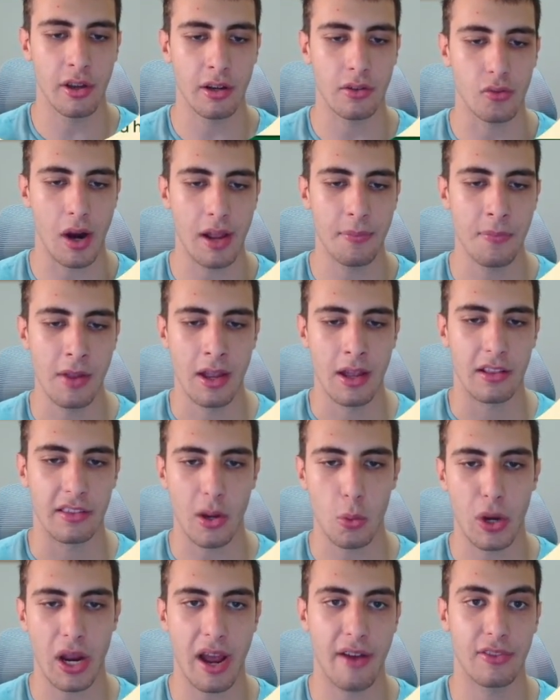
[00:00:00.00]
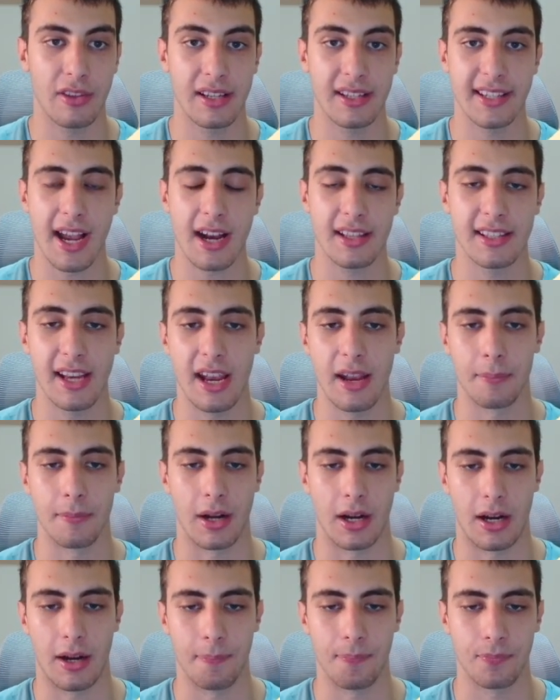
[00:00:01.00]
doing, right? Then we have the exact
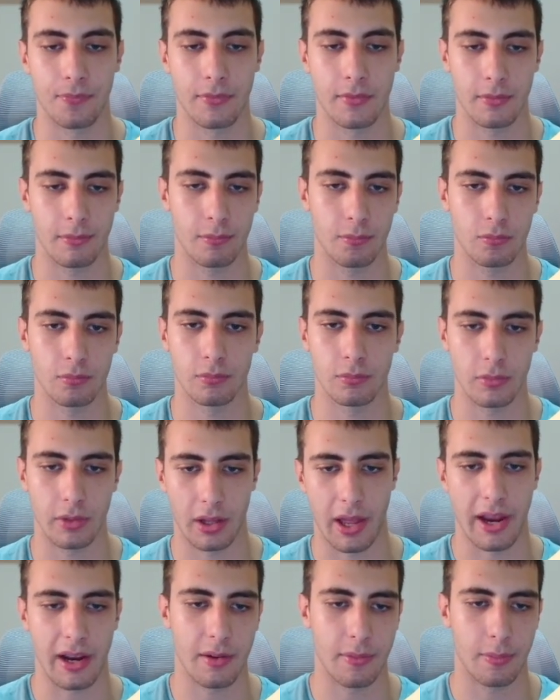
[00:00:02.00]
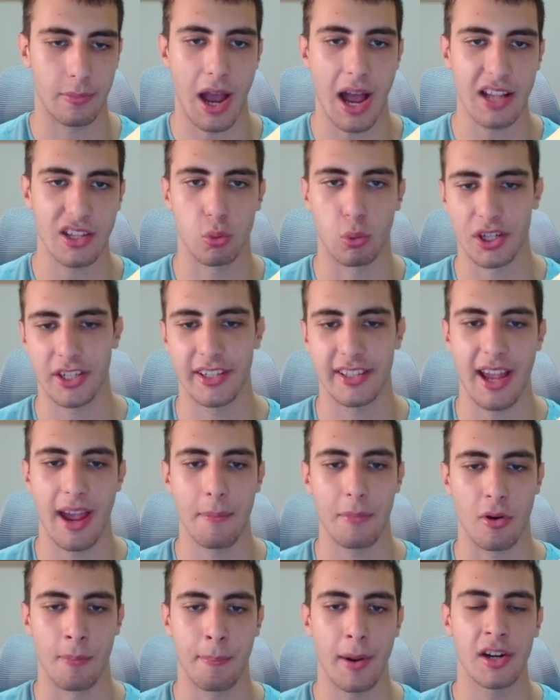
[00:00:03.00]
same like us versus
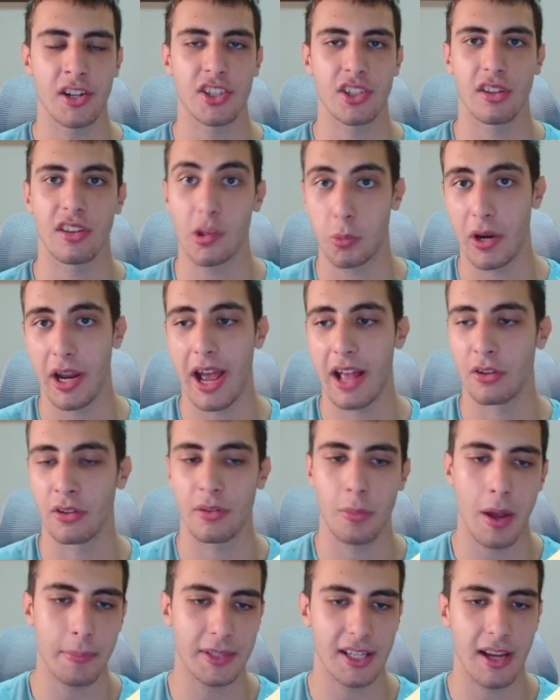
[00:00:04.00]
them comparison that we had on the